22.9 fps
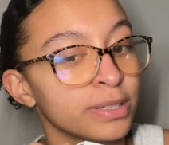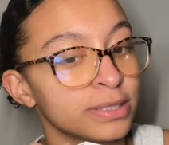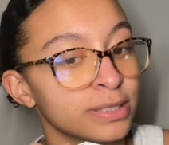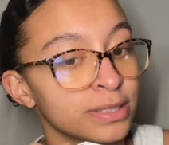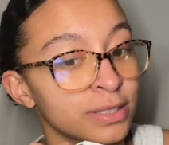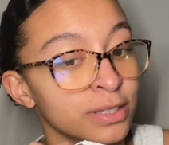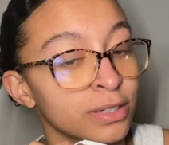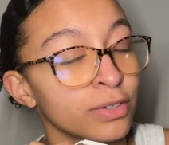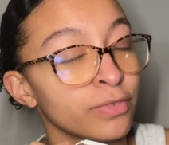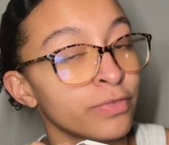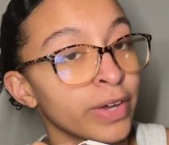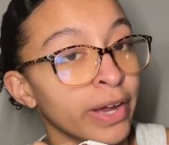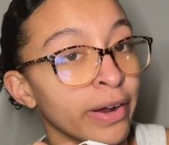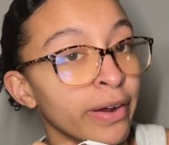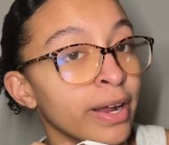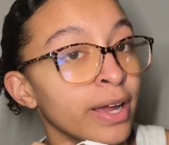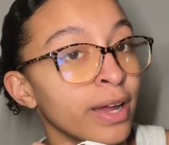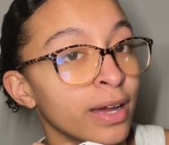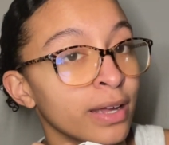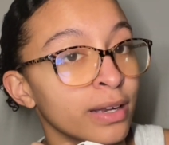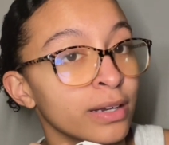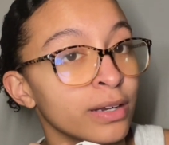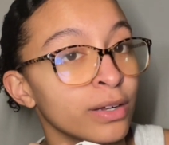still very
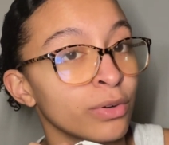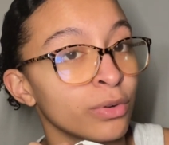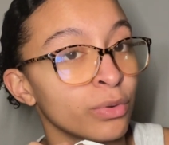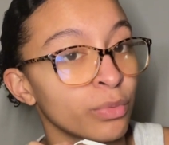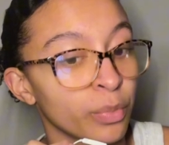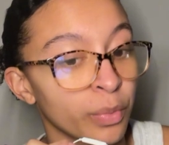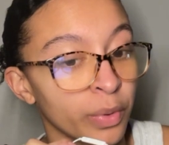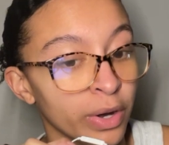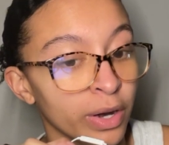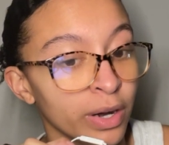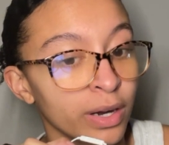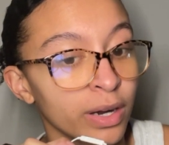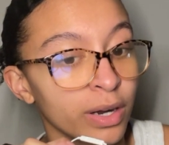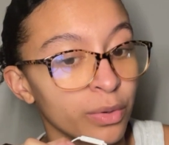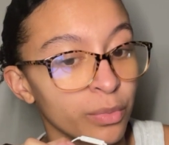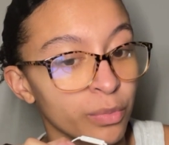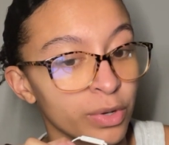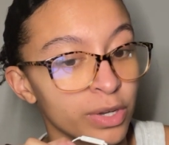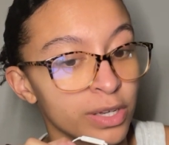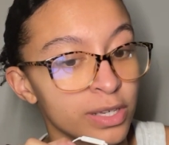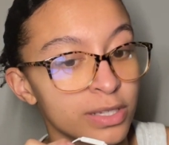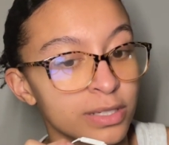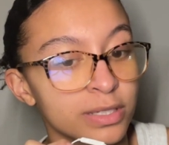unknown work
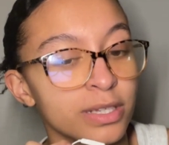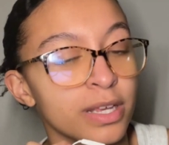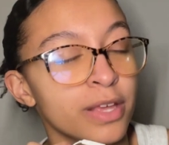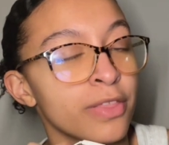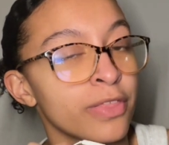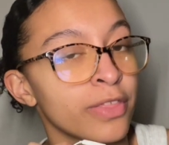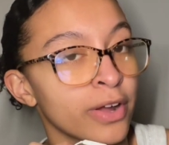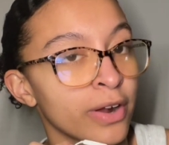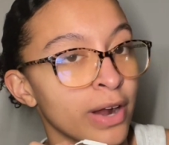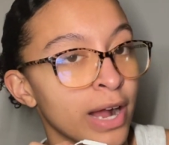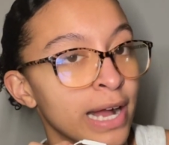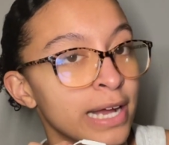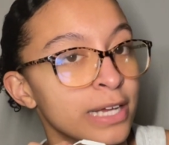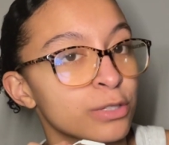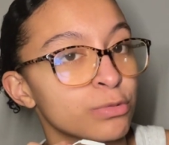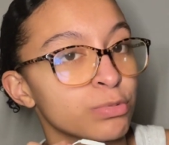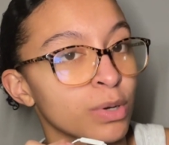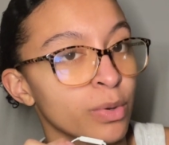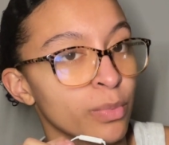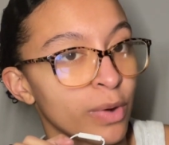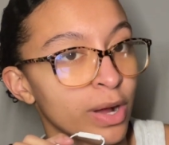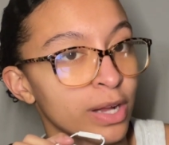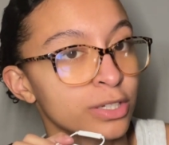was Their Eyes
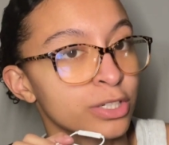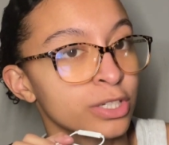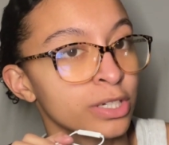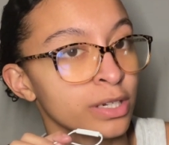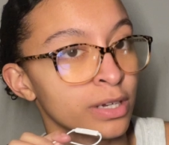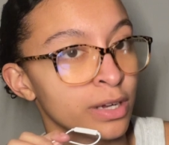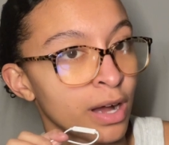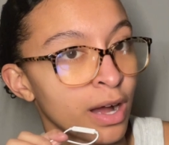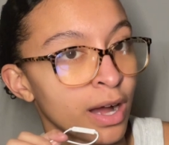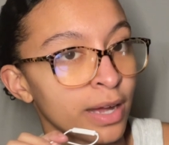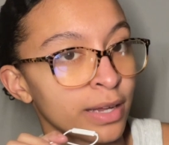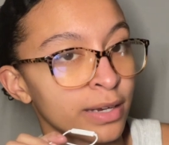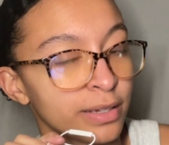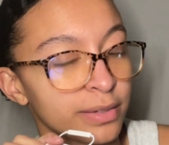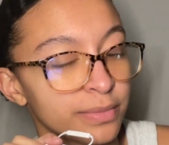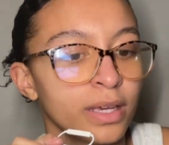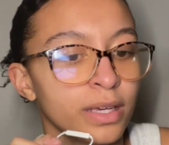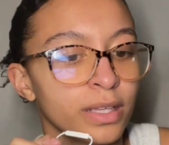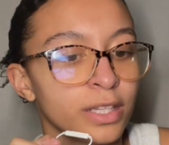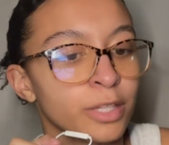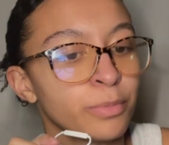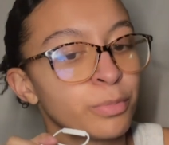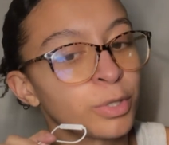Were Watching God.
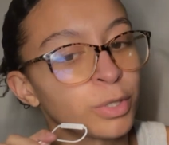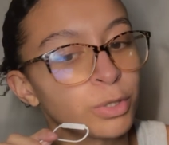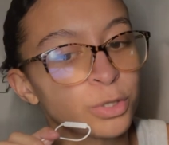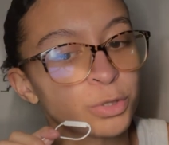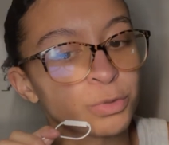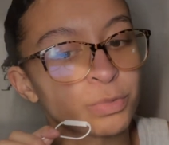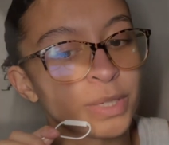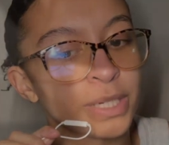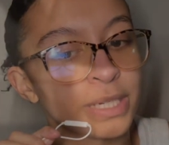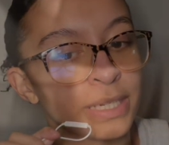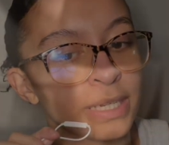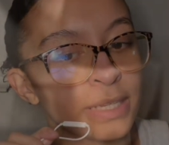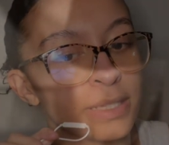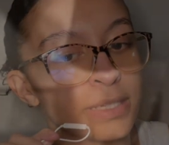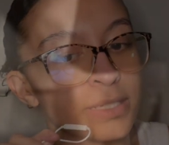The book was written in the